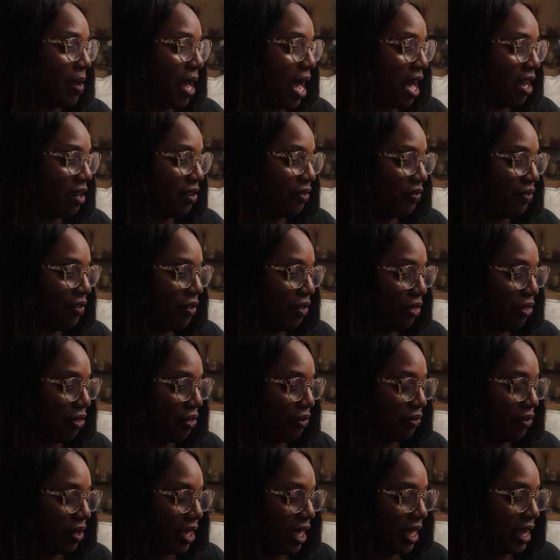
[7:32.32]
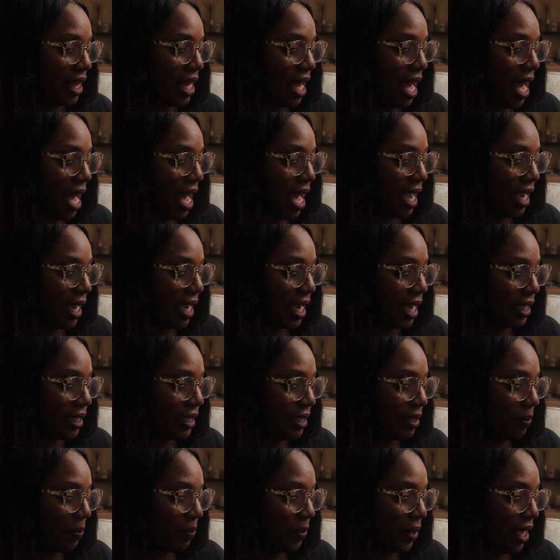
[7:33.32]
out of the 3 that I got
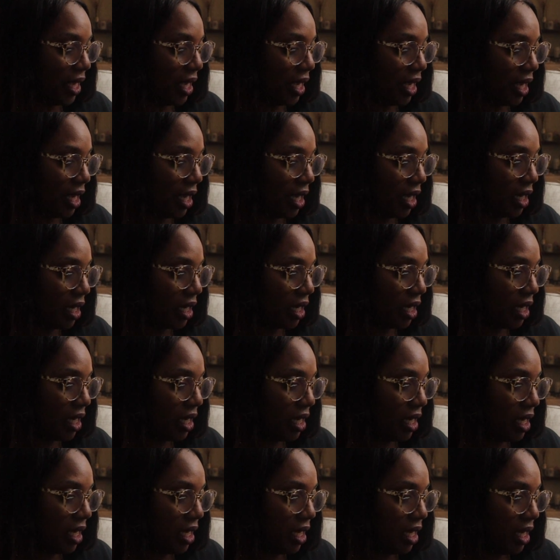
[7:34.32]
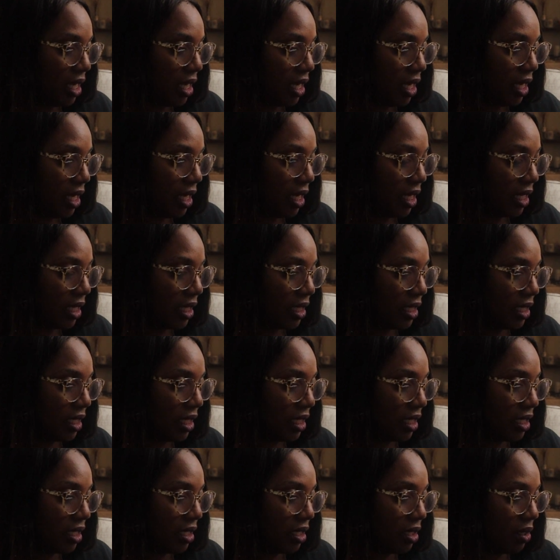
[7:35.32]
to pick is
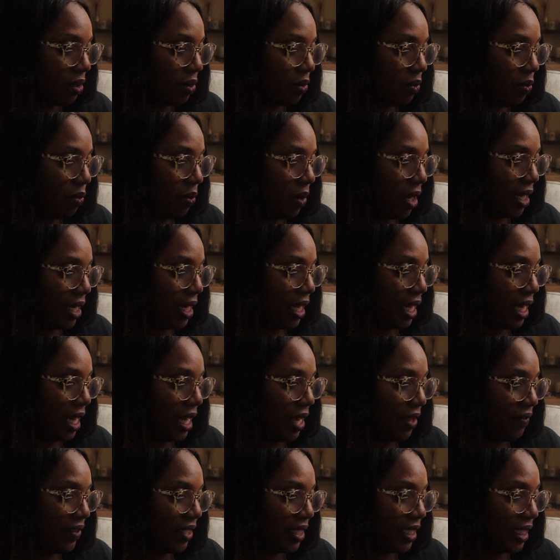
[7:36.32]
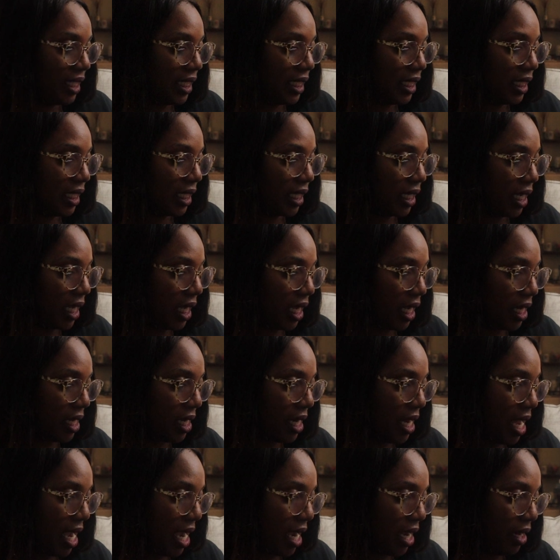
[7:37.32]
this 111
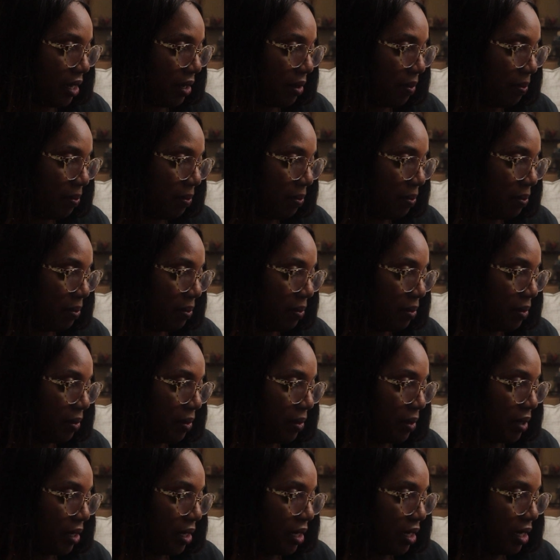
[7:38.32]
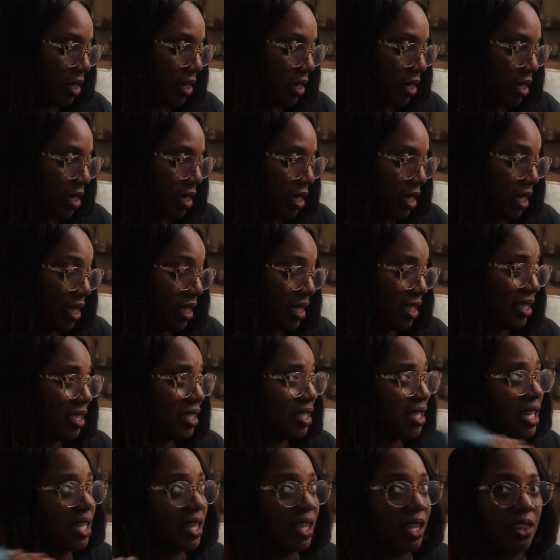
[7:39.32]
Skin item. And this
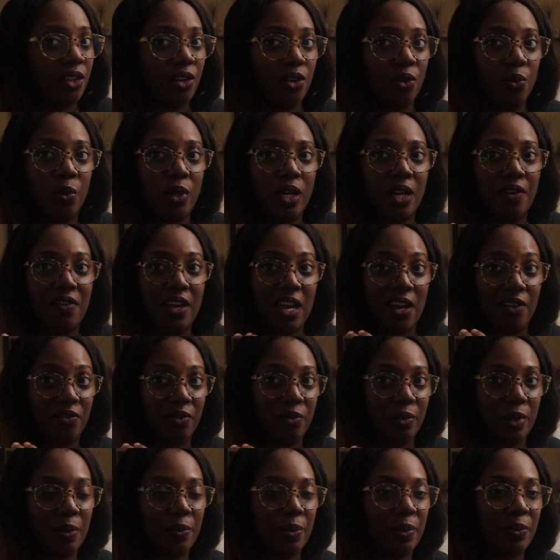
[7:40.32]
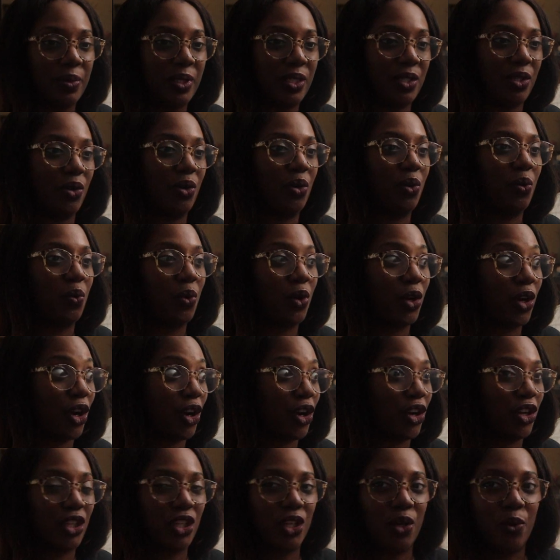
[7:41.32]
is like the 3rd one I've had from them. I'm still
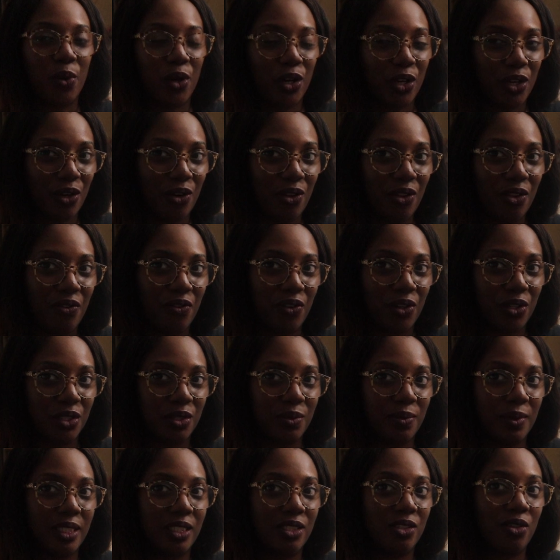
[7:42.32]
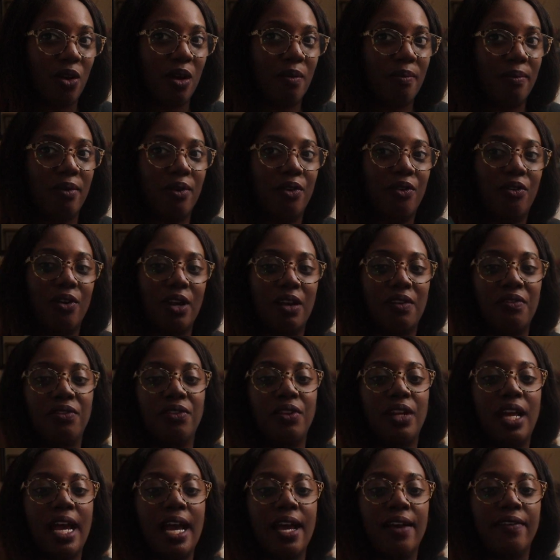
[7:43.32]
currently working on the first one, so I'm
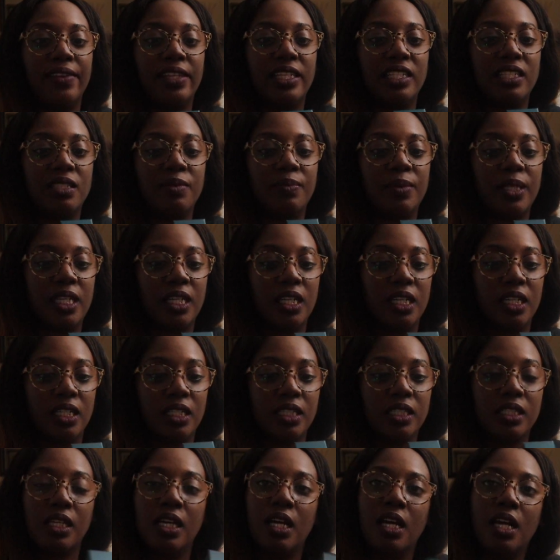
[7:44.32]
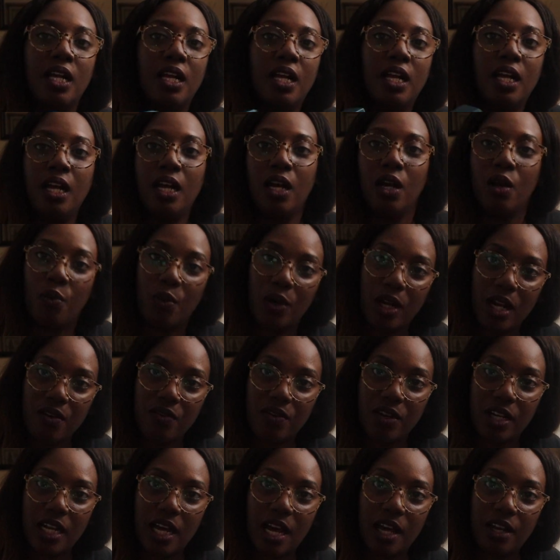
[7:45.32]
grateful to have this because when I
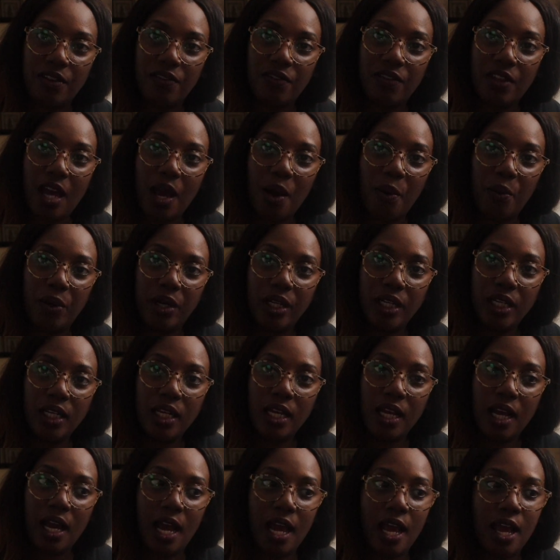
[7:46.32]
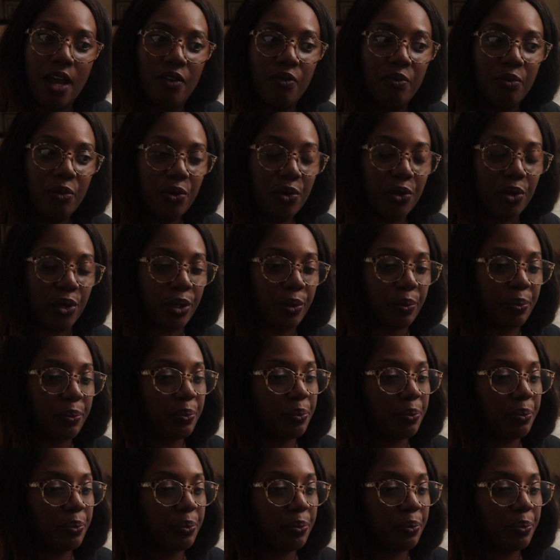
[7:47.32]
run out of that one, I have more.